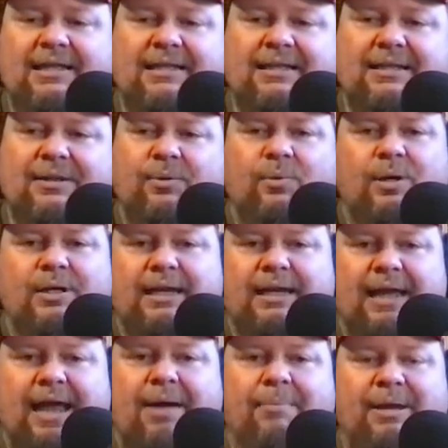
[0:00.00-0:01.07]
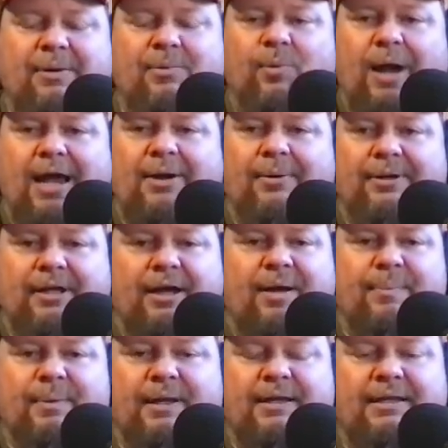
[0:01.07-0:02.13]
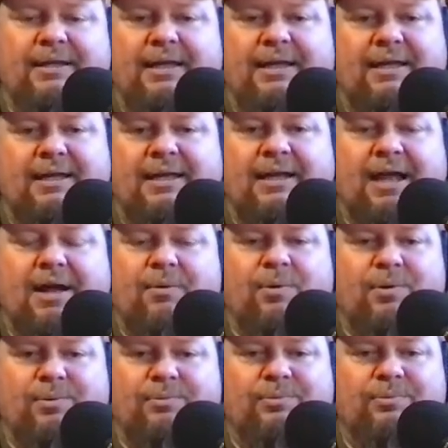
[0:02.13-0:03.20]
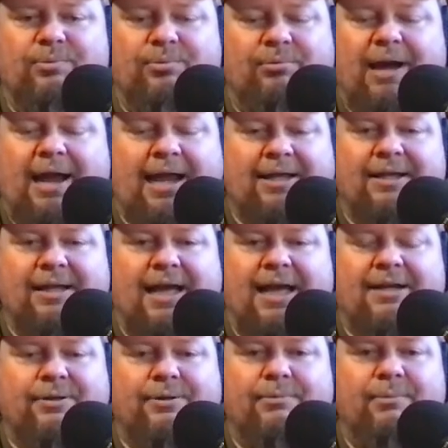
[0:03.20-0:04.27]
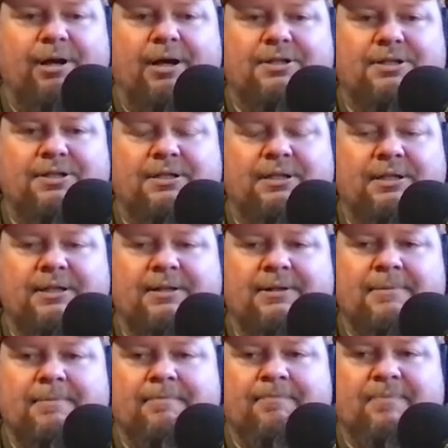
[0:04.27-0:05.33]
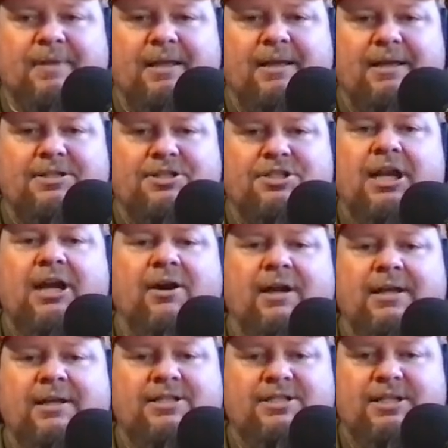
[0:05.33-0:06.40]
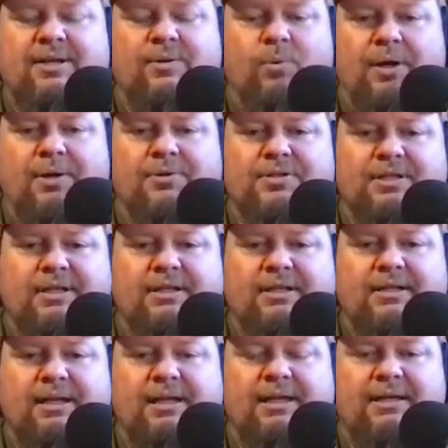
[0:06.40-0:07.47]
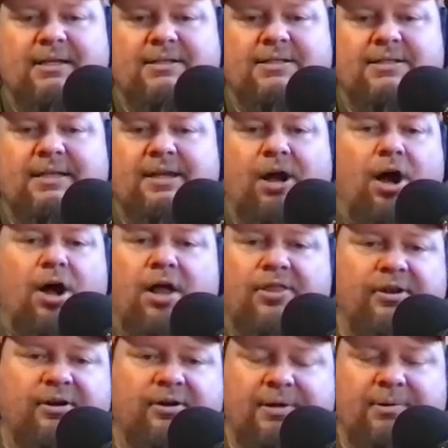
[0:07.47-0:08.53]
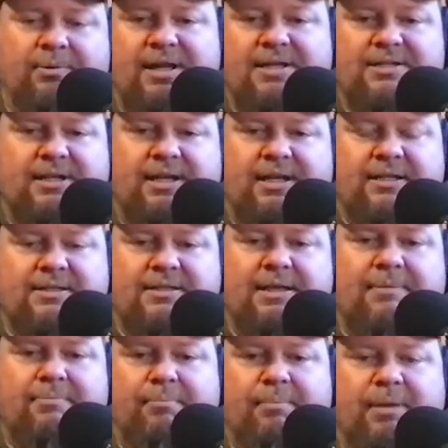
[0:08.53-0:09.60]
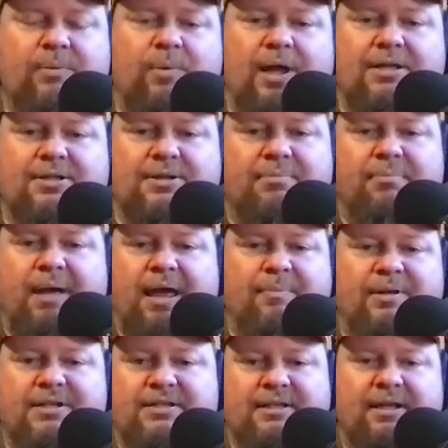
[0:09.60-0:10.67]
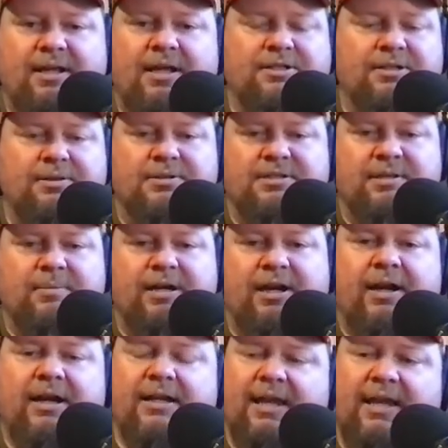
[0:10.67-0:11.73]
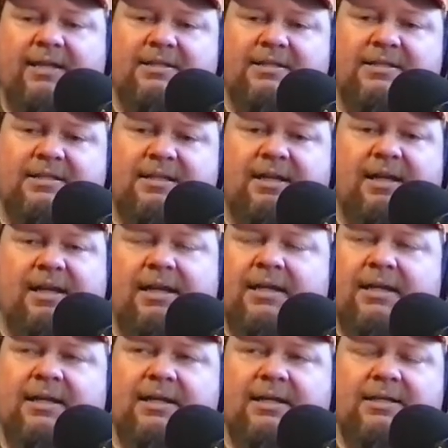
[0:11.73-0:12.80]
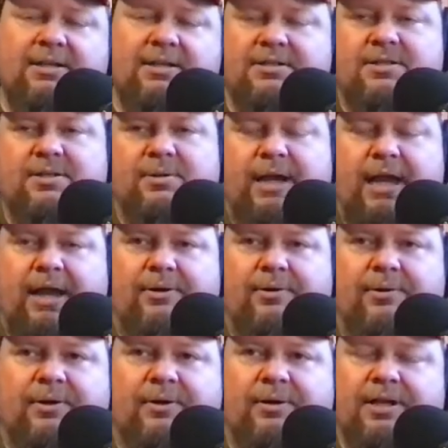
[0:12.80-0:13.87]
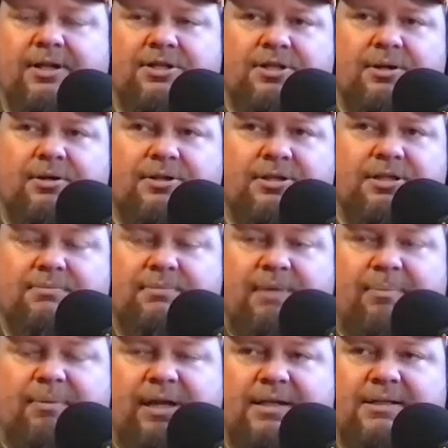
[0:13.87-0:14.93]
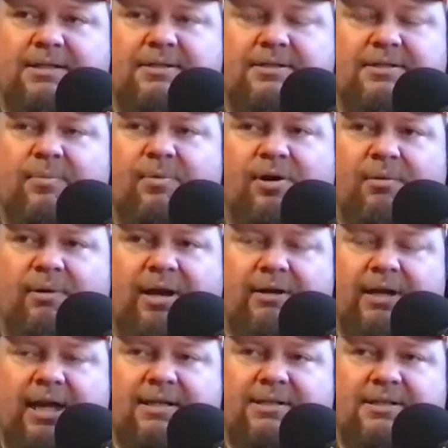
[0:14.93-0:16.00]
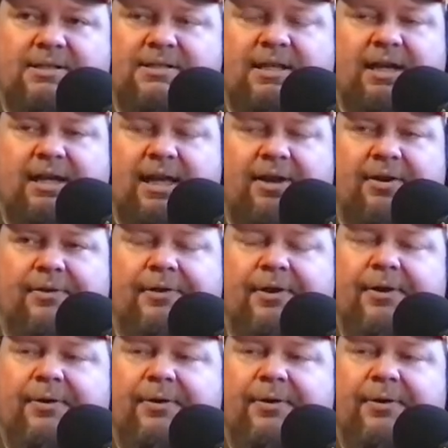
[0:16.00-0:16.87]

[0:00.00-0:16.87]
The one that got me wound up, and I won't rag the guy too much, Jared C. Wilson. He is the author in residence at Midwestern Baptist Theological Seminary in Kansas City. He's also an elder in a church, I'm guessing somewhere around Kansas City. I don't know.